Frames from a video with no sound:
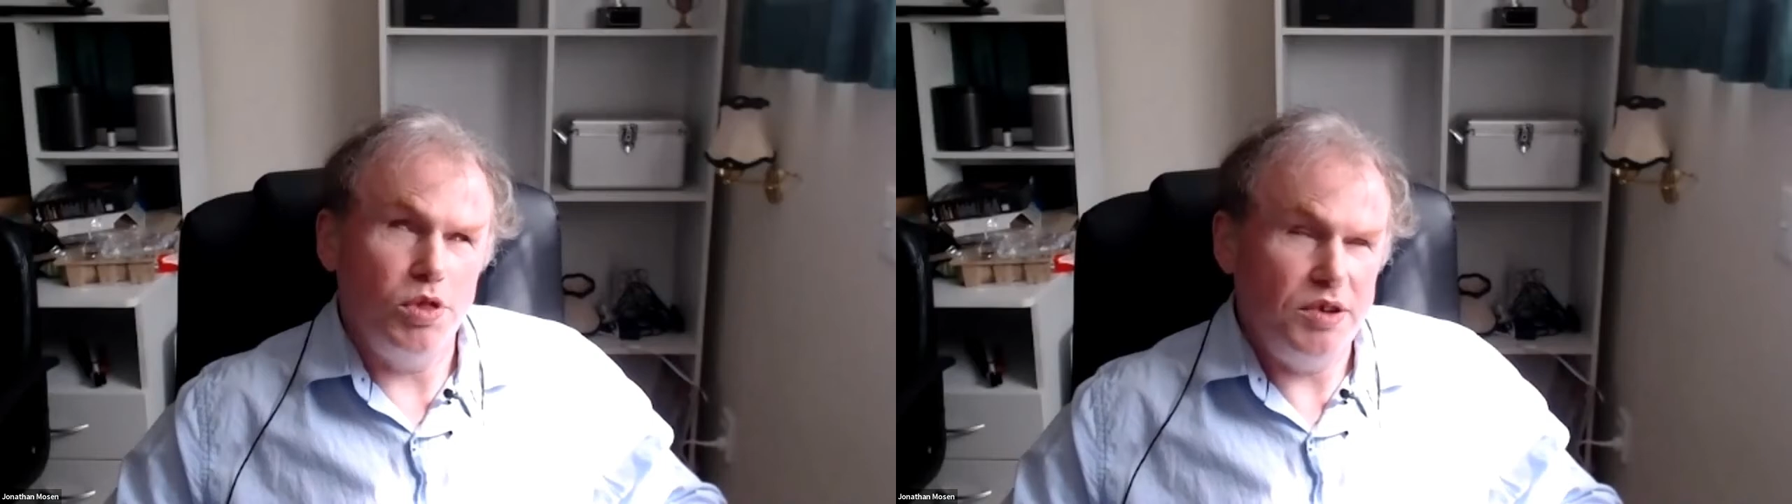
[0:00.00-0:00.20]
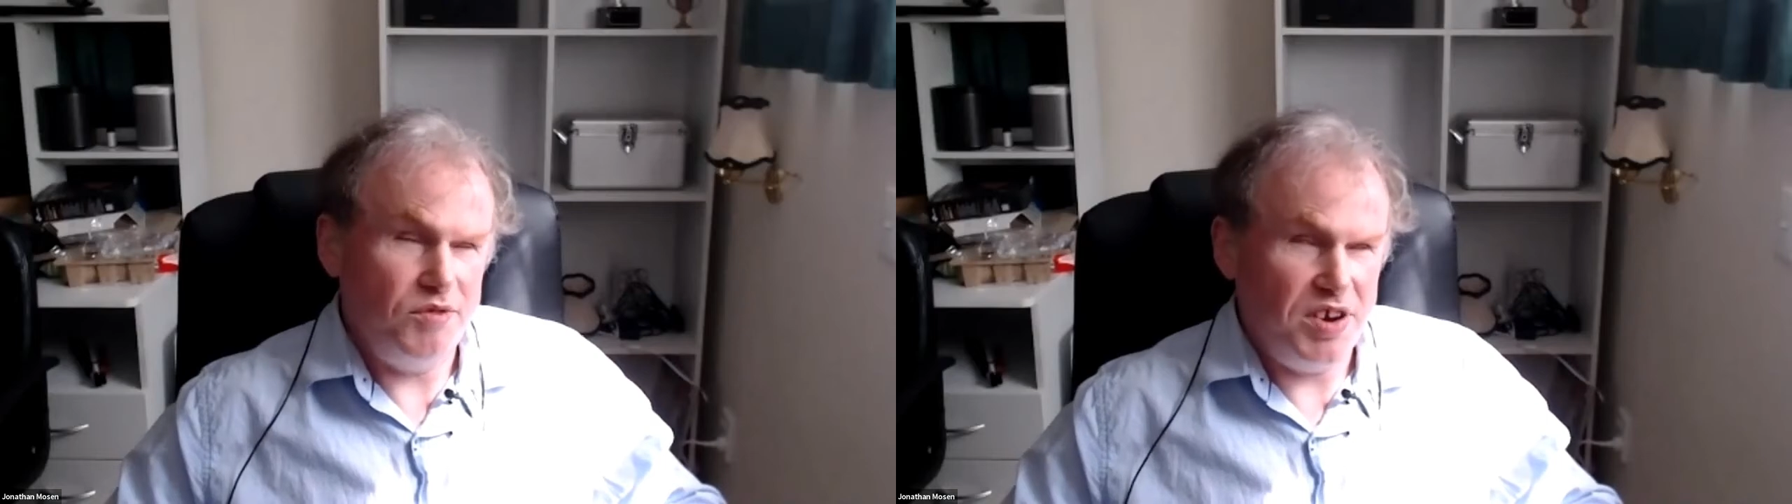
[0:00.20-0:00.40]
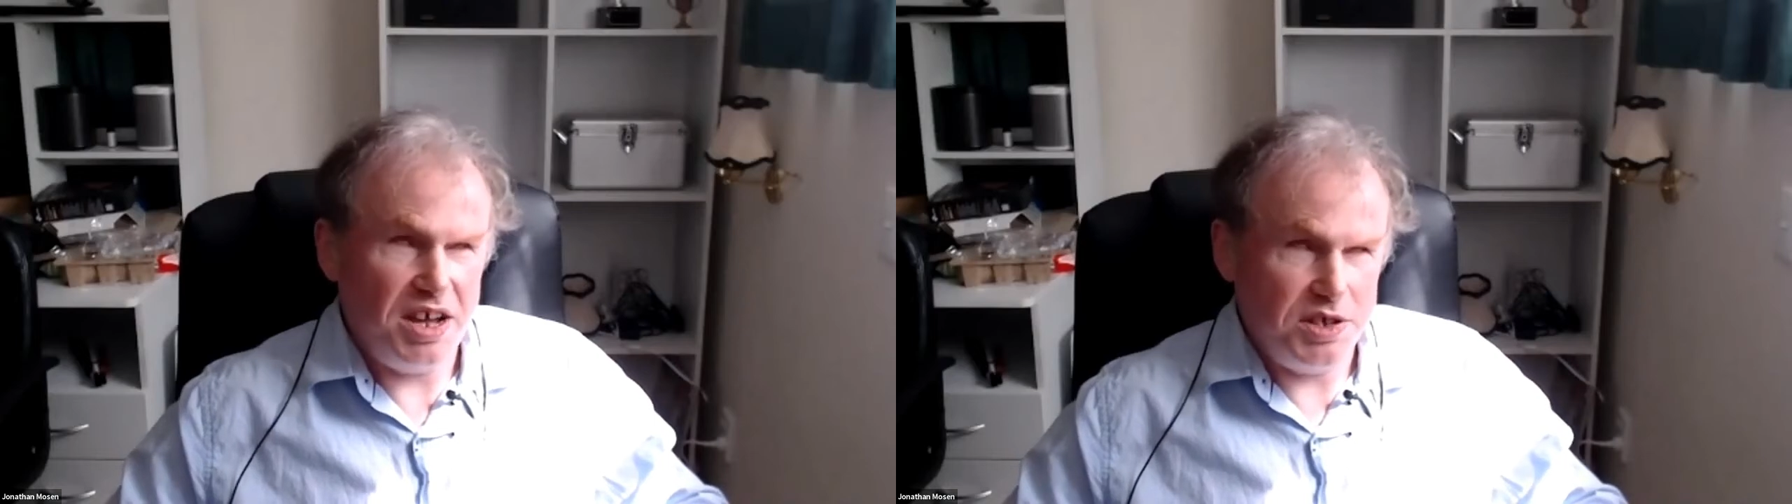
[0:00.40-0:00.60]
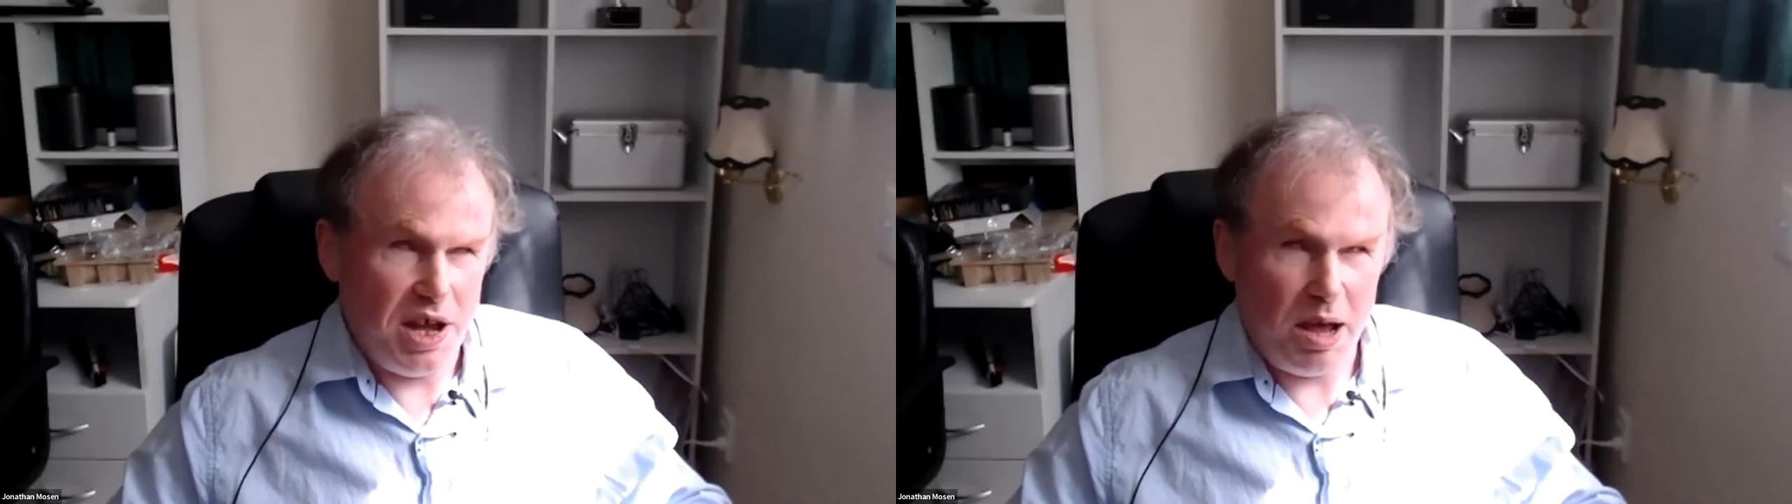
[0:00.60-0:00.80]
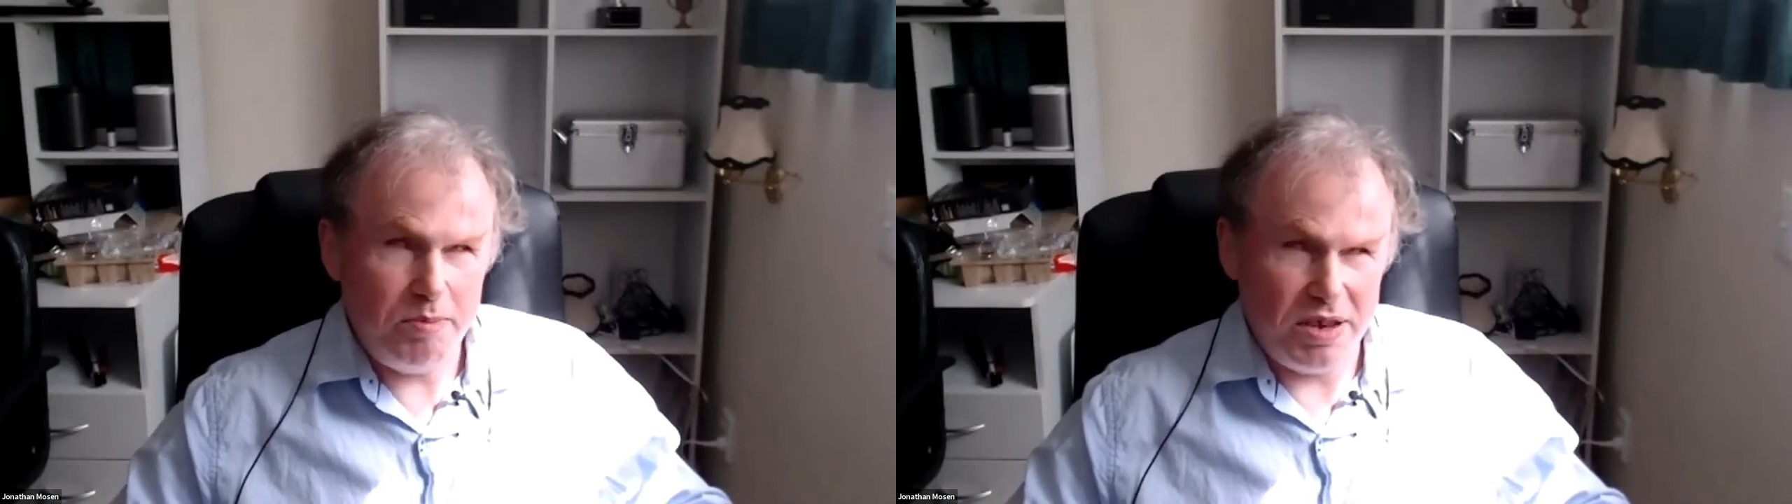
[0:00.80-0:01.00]
that if it had to
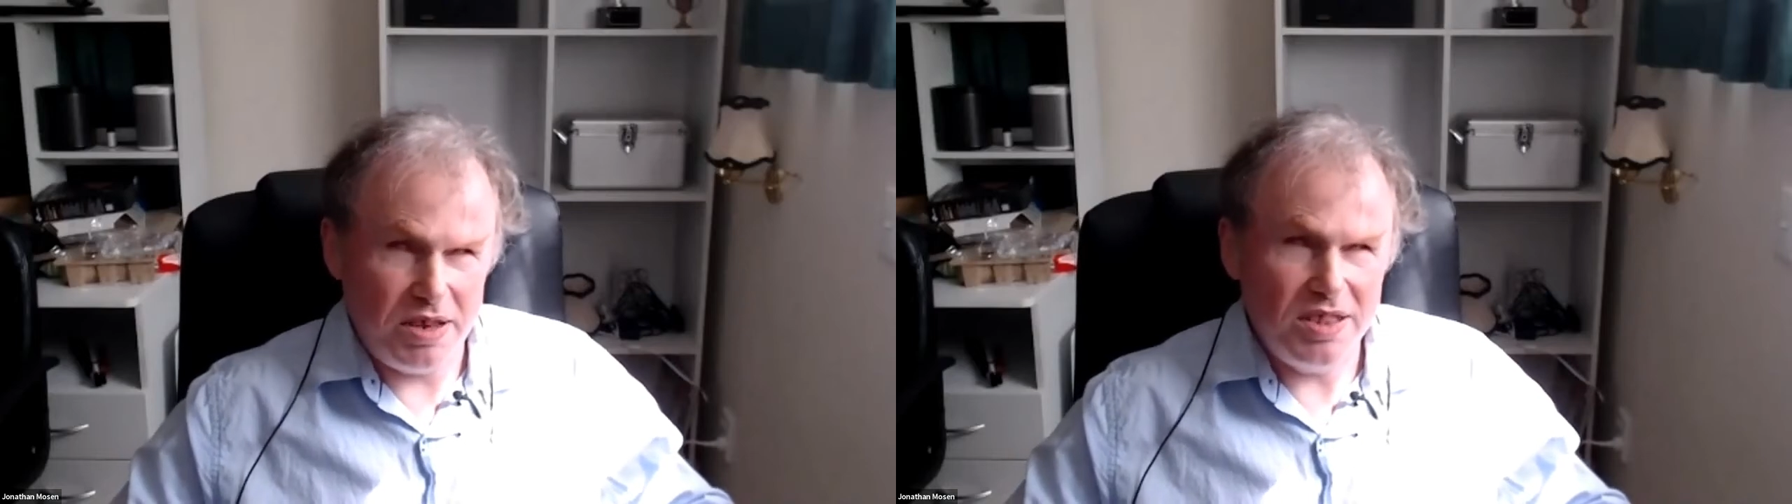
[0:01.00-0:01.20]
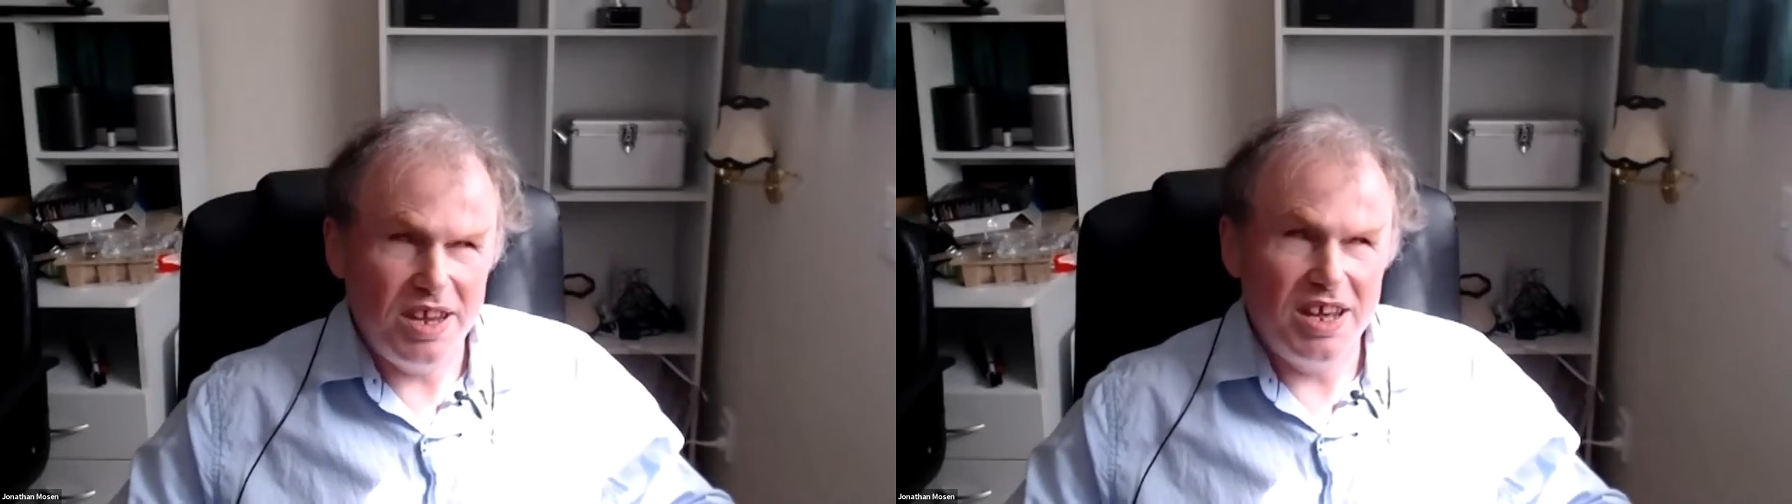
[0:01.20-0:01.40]
happen,